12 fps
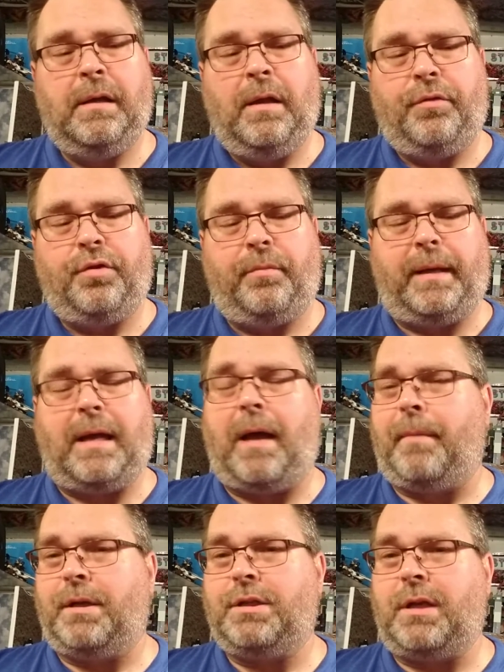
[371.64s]
through my
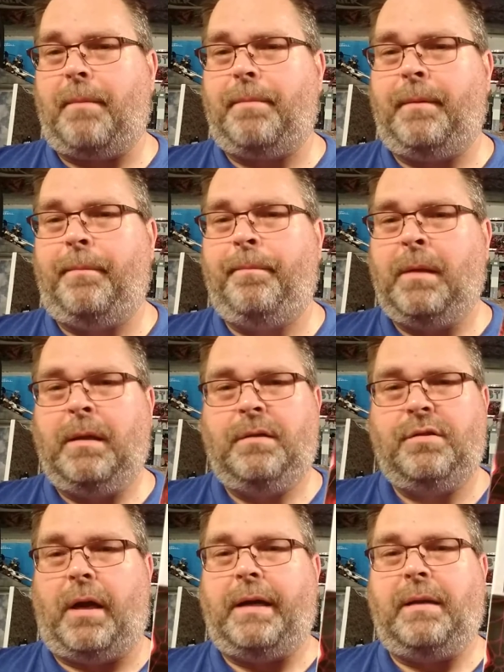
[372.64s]
comic shop.
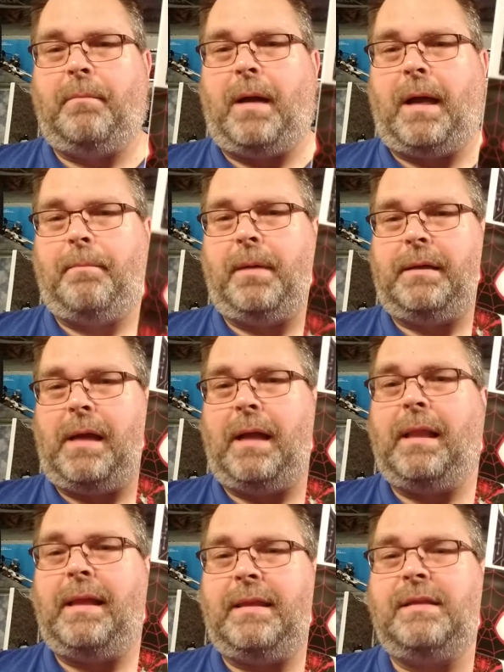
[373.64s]
So I didn't mind. But I
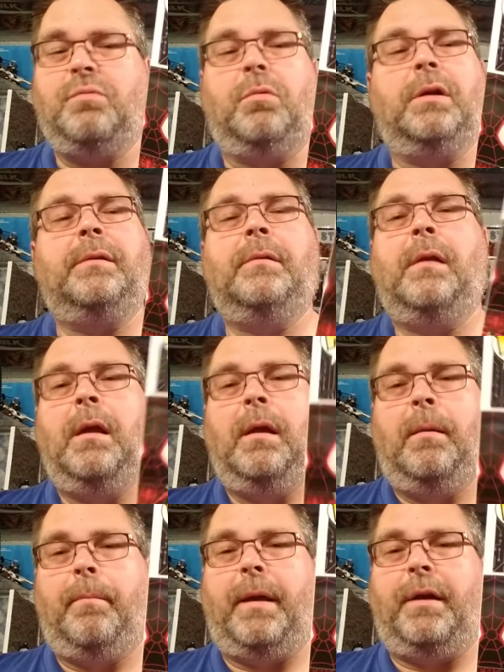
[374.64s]
like this one
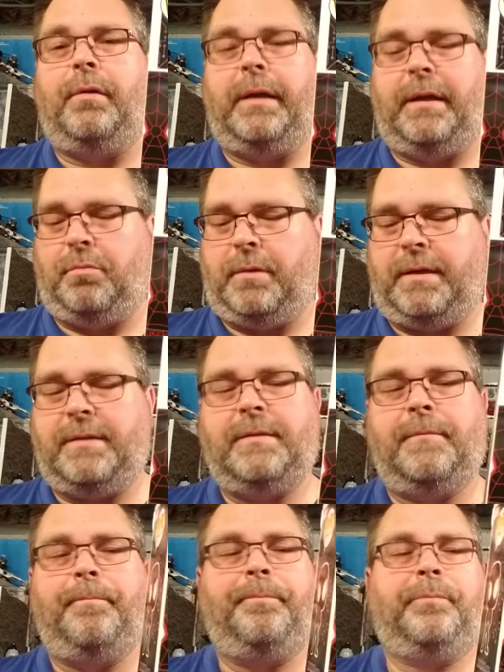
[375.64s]
better anyways.
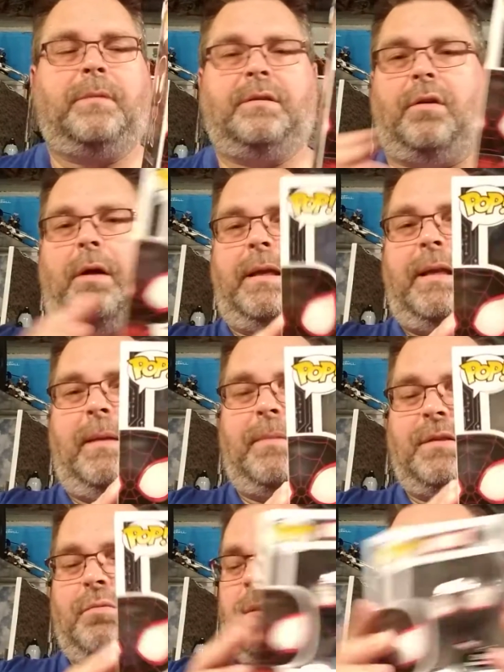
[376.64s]
So I kept
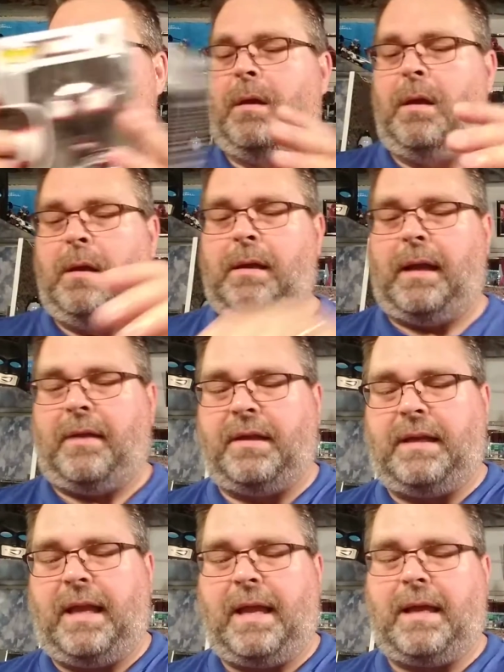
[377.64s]
this one. And
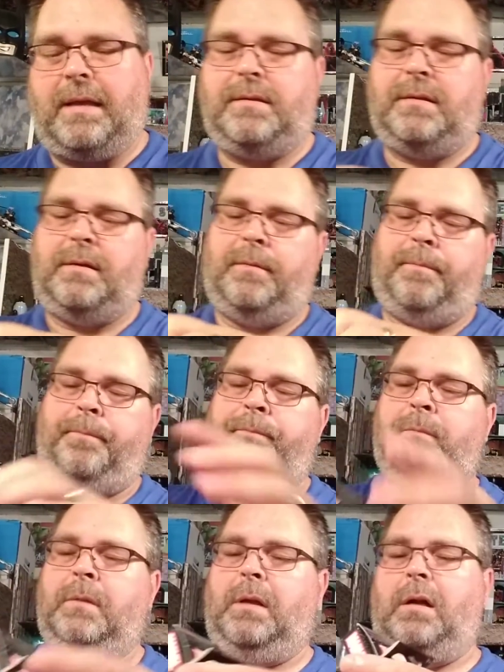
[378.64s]
then it has a